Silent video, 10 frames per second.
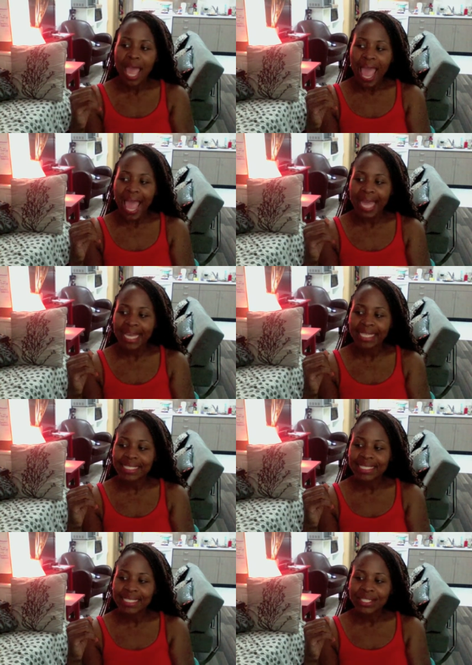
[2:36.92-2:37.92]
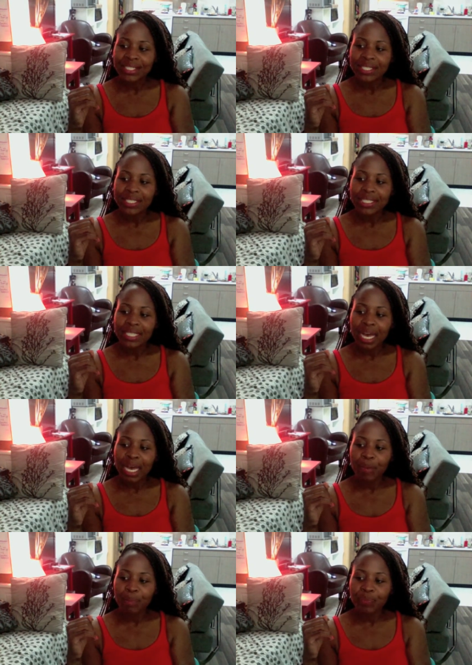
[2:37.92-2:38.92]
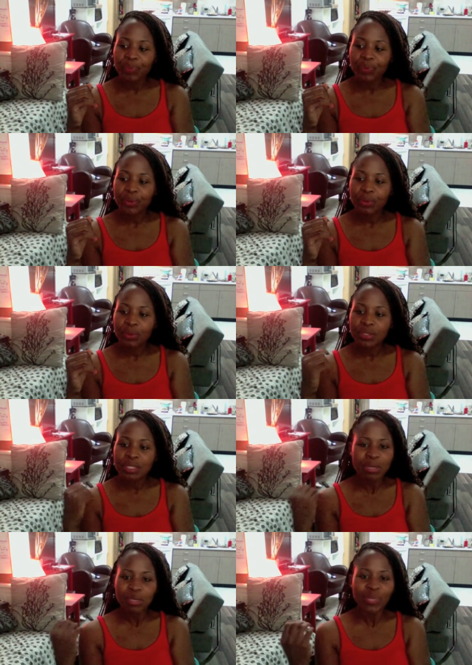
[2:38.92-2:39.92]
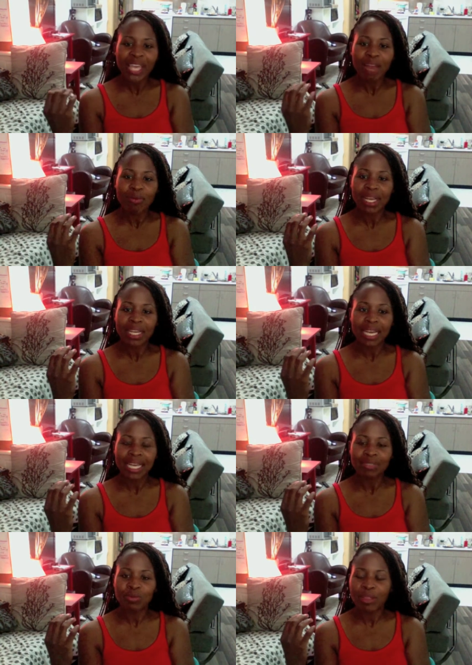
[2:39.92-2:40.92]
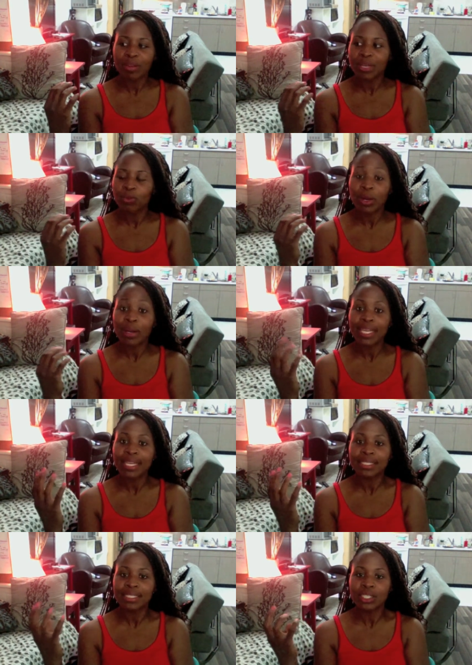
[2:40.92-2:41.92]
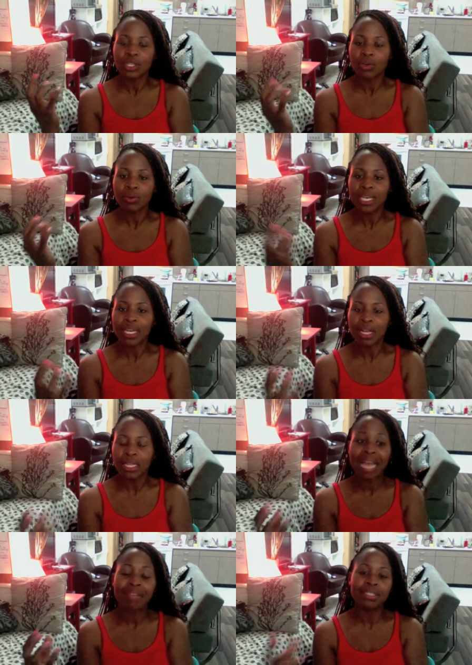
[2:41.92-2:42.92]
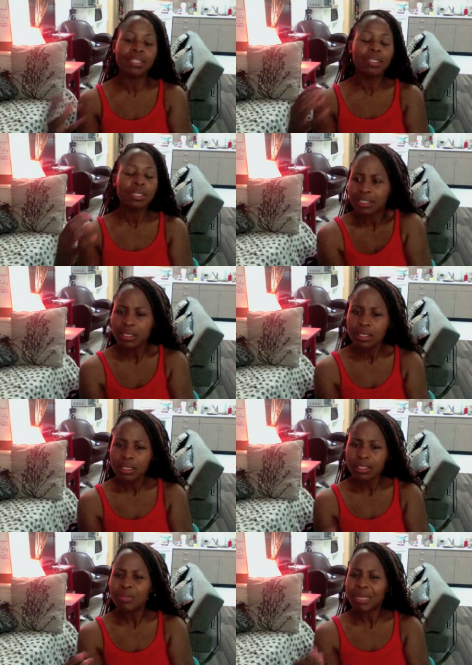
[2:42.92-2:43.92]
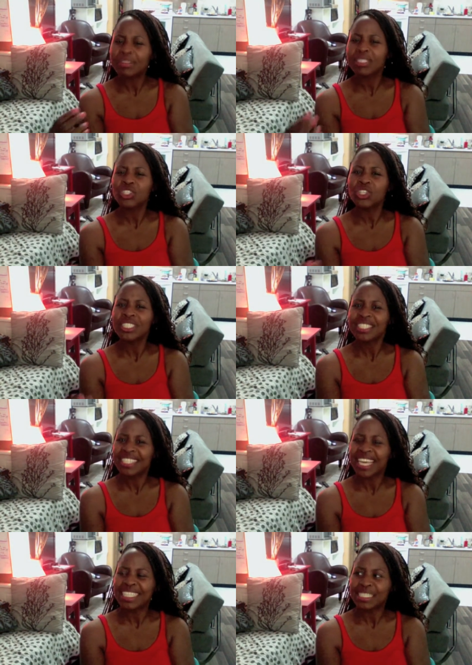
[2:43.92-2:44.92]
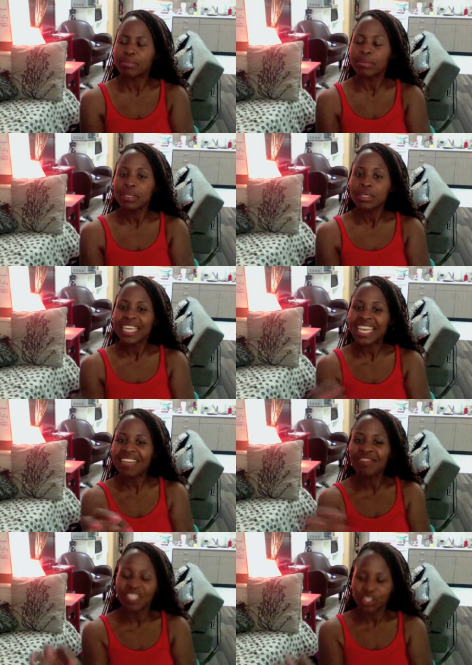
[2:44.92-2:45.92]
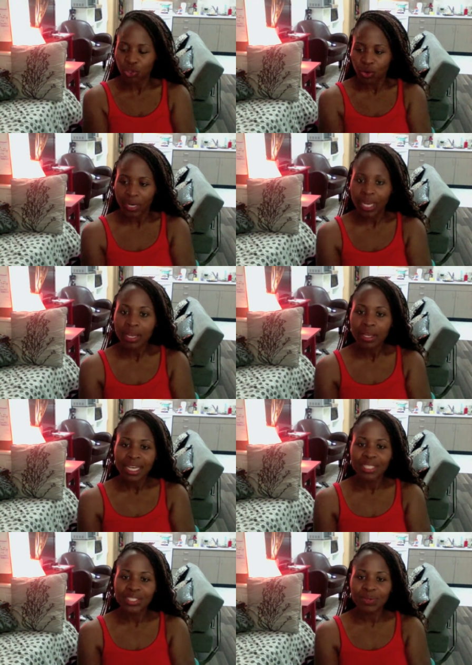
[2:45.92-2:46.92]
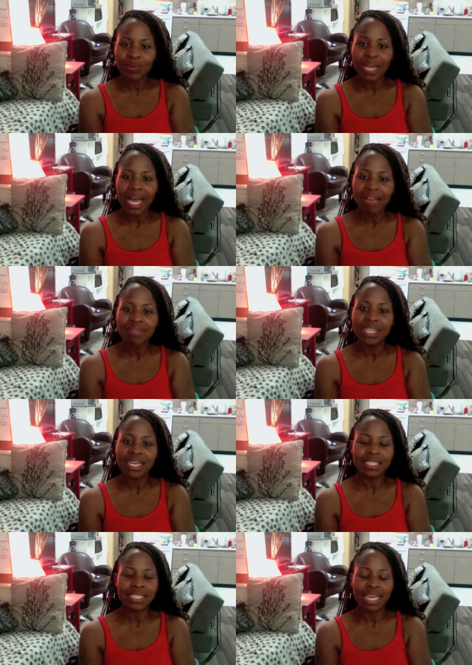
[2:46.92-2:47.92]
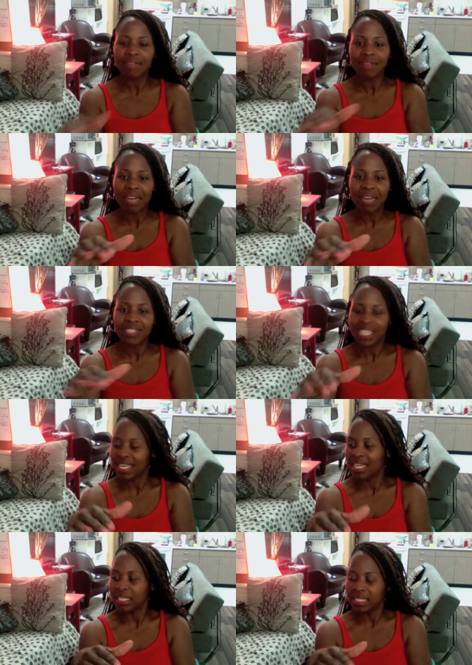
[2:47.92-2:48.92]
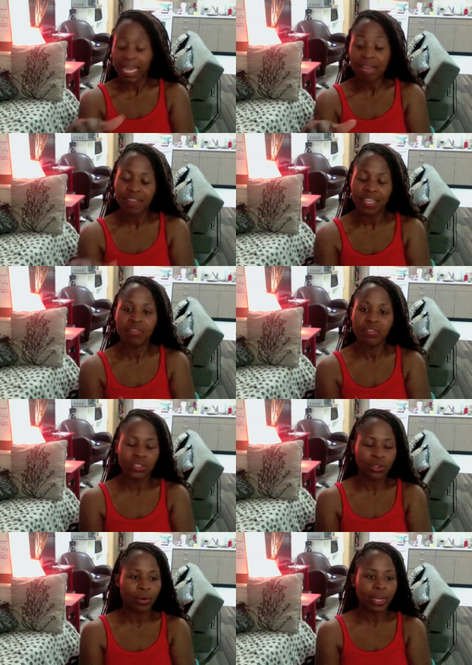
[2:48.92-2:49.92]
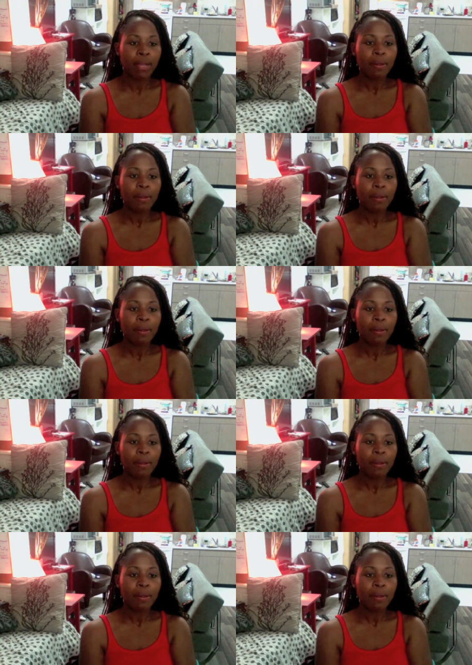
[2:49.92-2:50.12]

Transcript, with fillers: And um, sometimes we can't recognize whether where he is, you know, in our lives. And sometimes it's good to take some inventory. And so what I've done is I've I've taken a life inventory,